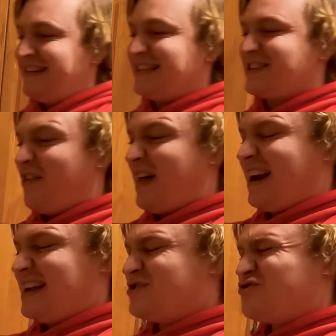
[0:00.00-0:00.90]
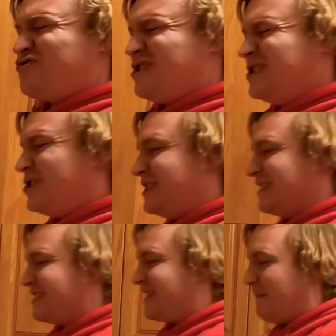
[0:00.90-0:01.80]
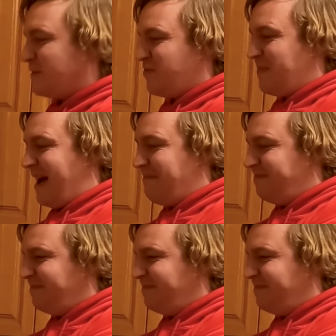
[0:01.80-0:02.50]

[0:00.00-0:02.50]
It's got that nice crunchiness, comes from that.